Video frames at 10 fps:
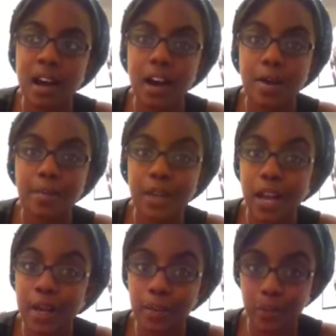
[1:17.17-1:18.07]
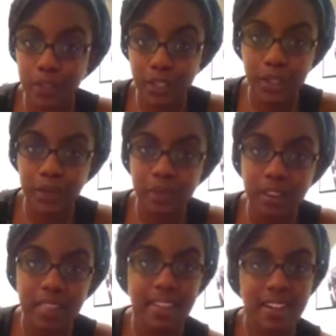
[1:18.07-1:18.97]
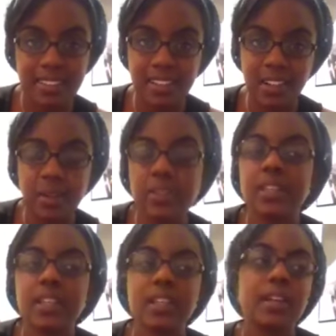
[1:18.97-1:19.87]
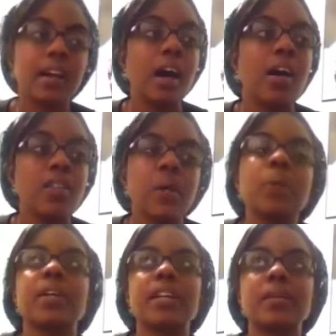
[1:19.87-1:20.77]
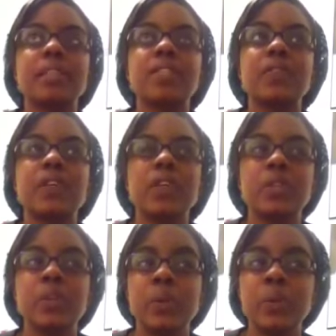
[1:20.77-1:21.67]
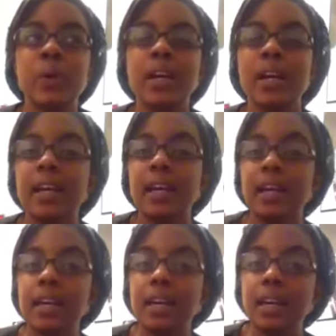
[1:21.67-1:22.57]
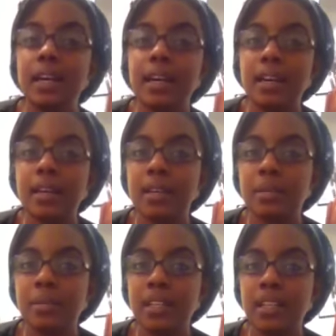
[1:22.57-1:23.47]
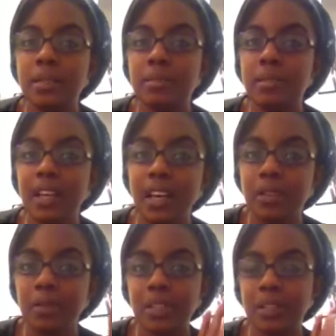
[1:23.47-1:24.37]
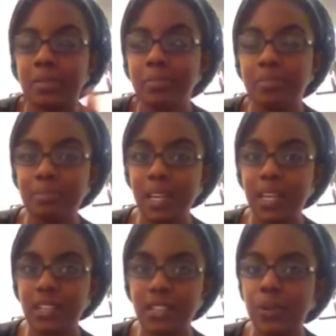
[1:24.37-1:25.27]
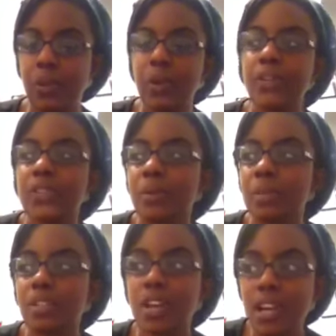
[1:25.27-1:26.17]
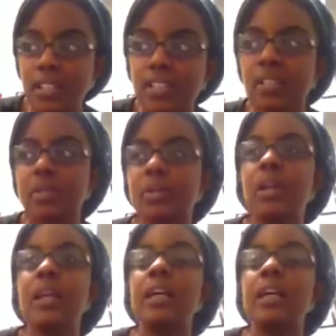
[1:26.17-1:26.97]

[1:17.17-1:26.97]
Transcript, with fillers: um, but I am warning you, that is not guaranteed. Also, I want to keep this video to a medium, like I don't want to make it too long, so I'm going to try to